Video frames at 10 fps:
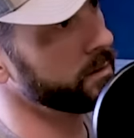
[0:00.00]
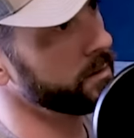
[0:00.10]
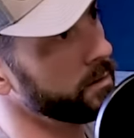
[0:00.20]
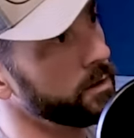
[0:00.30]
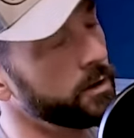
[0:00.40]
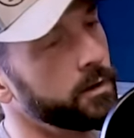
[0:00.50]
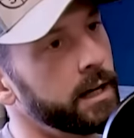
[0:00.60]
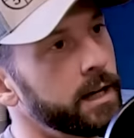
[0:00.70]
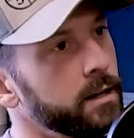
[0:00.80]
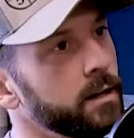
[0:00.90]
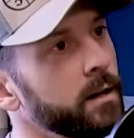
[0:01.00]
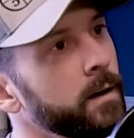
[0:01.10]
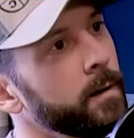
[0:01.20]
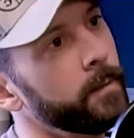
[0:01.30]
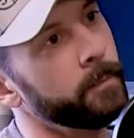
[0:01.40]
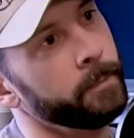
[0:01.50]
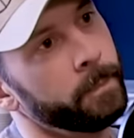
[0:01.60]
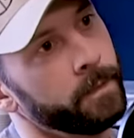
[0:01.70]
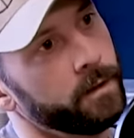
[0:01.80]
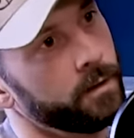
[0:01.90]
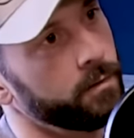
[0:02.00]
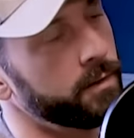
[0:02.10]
No. You know, and, you know,